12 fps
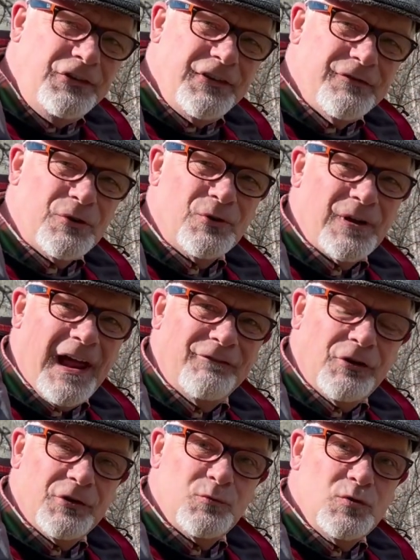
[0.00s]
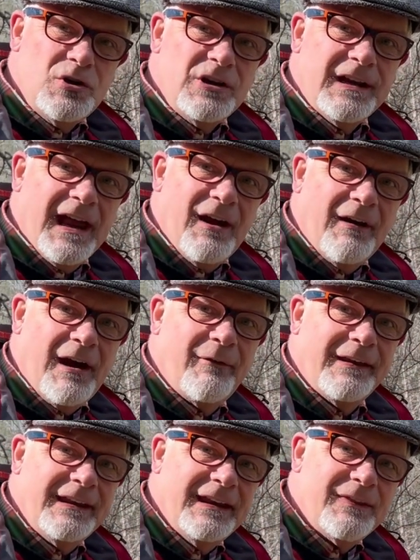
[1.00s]
of all, I've got to work out how I
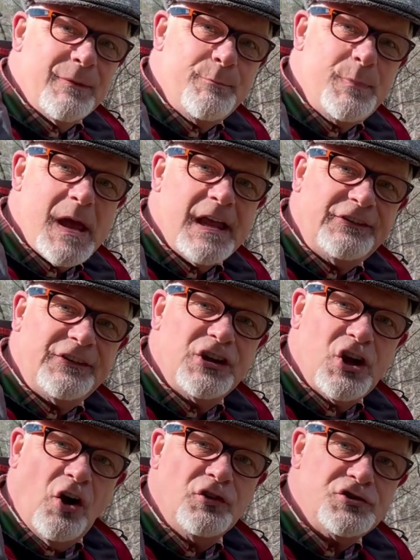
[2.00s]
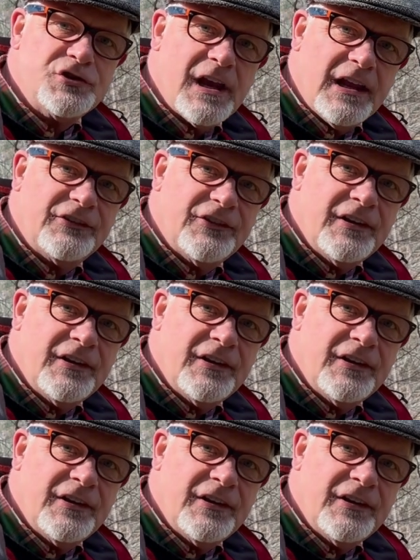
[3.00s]
can get the best contrast